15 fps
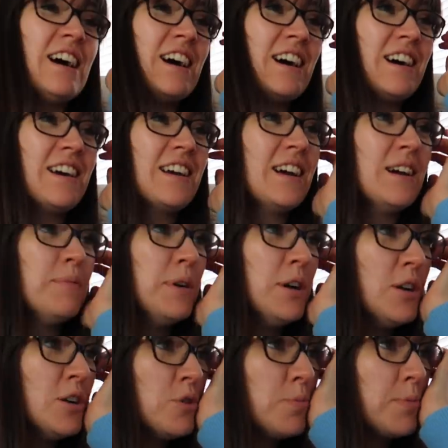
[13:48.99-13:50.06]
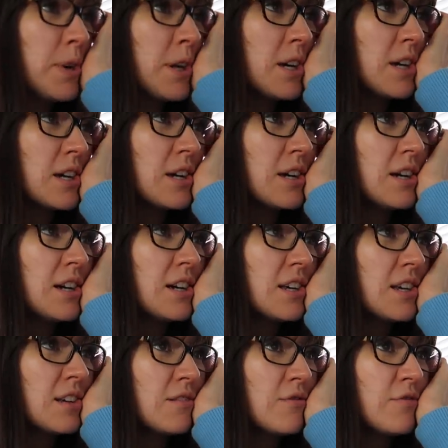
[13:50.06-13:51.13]
I am hoping I
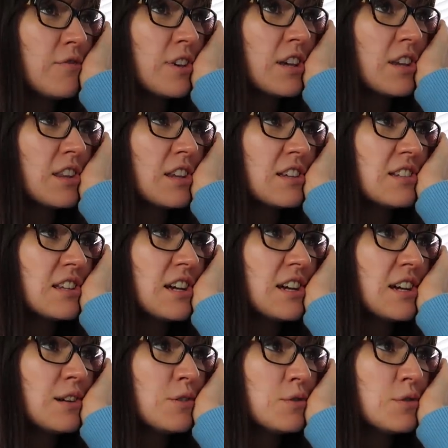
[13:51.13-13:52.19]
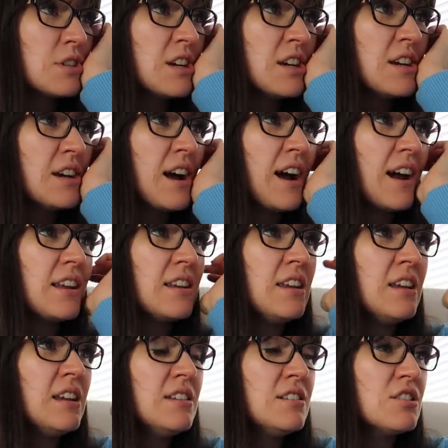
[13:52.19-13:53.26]
can figure this out. I
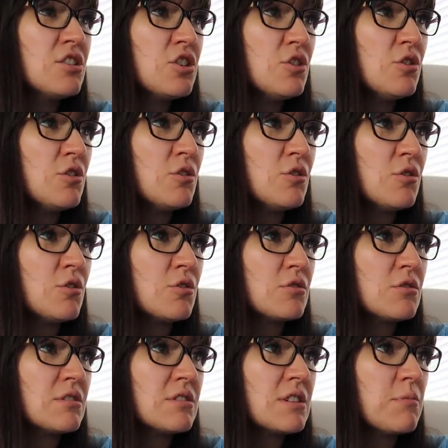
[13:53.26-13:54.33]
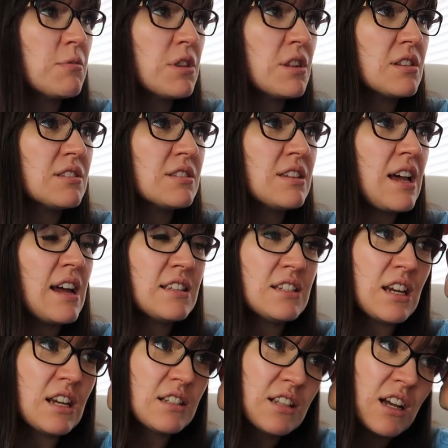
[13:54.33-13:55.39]
need to turn on some of the
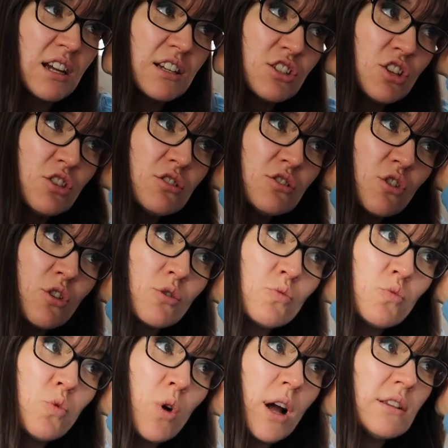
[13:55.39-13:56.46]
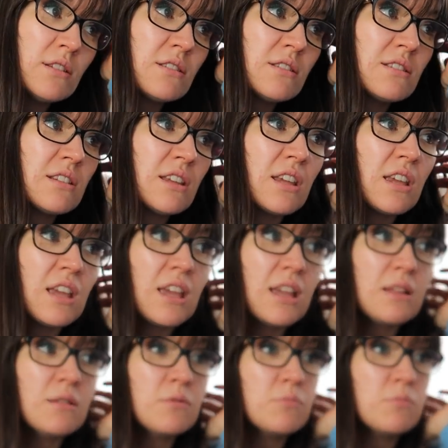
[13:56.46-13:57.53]
settings that I turned on once
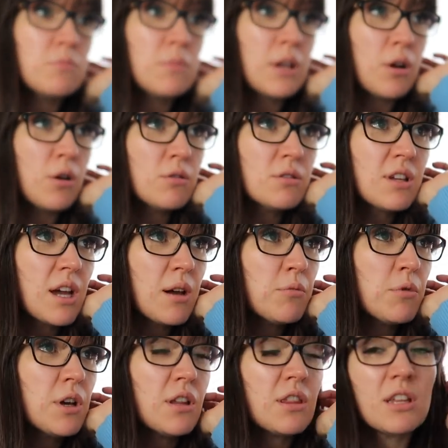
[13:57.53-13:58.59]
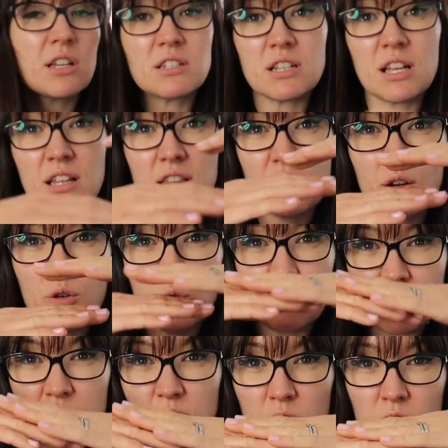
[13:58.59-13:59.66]
in my old camera, things like the
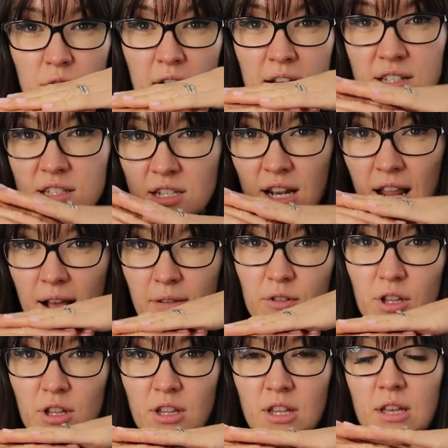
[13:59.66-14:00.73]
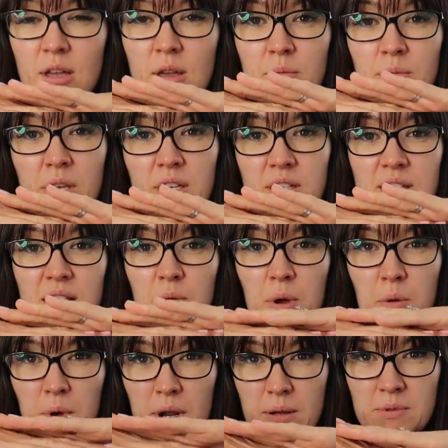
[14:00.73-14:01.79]
auto horizon level, because that
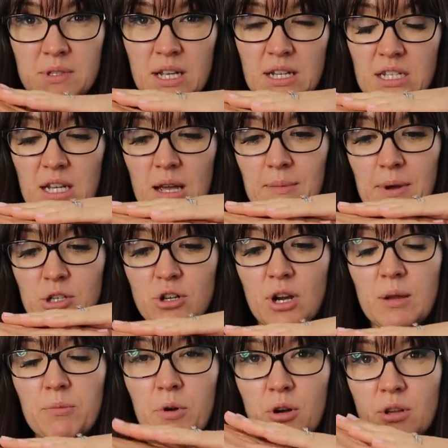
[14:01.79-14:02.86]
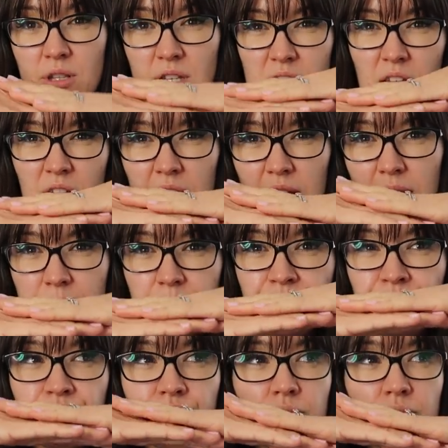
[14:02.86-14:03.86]
way when I'm setting up my tripod there's like a